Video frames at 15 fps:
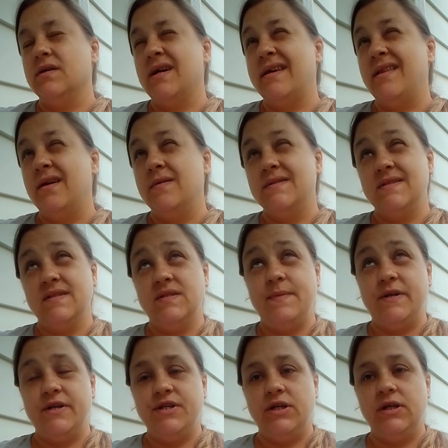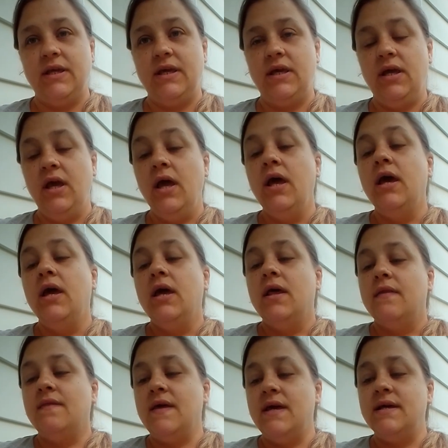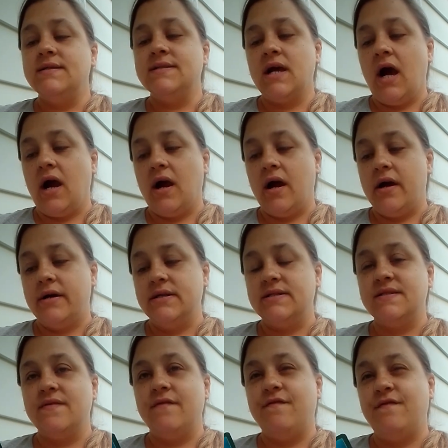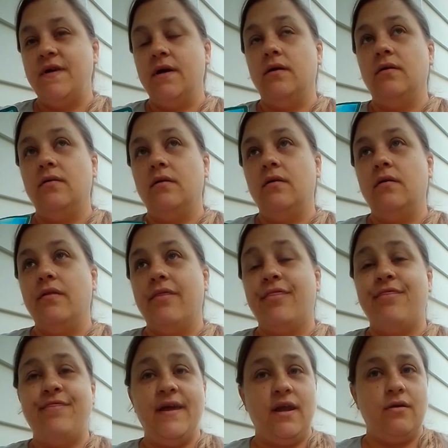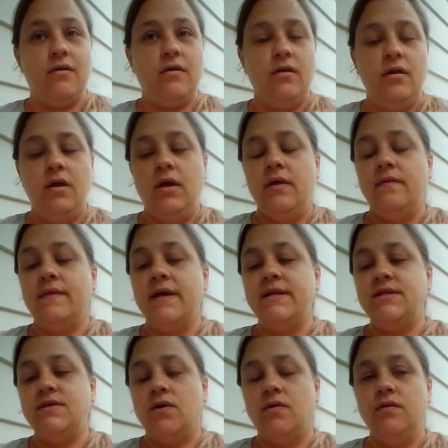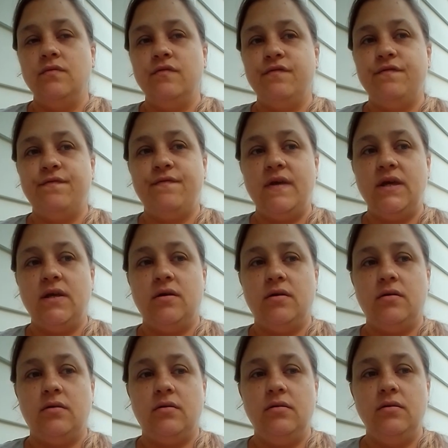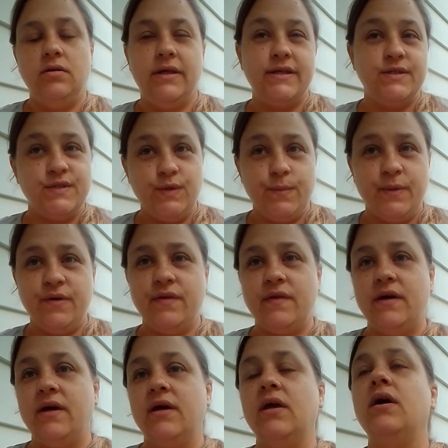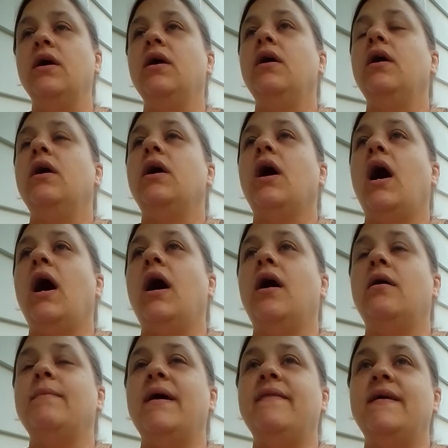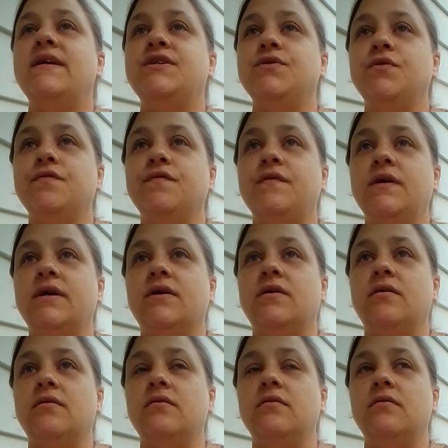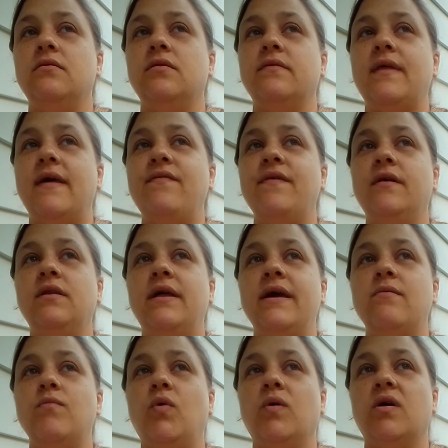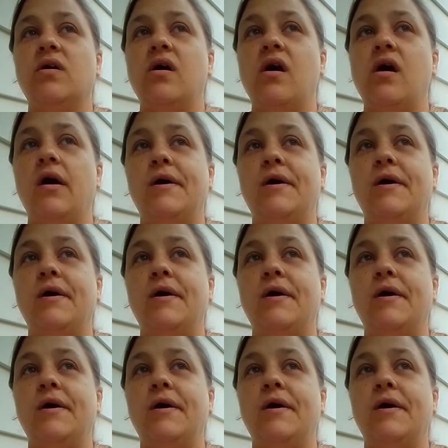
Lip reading: think it was the Spirit Junkie, these cards feel thicker. They don't feel like super thick, and they feel like more,